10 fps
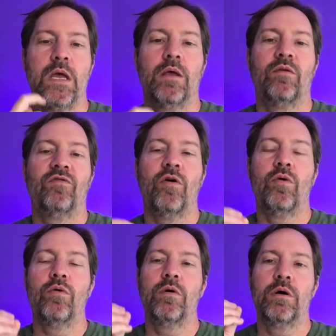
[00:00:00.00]

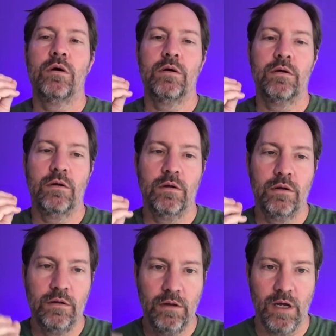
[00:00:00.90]
So,
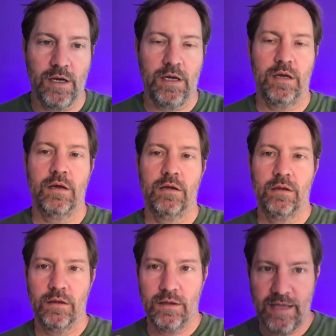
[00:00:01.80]
look,
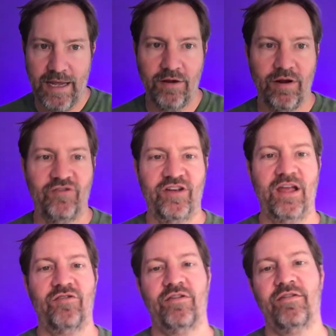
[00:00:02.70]
take your
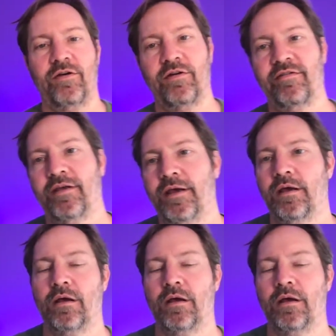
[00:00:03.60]
education seriously.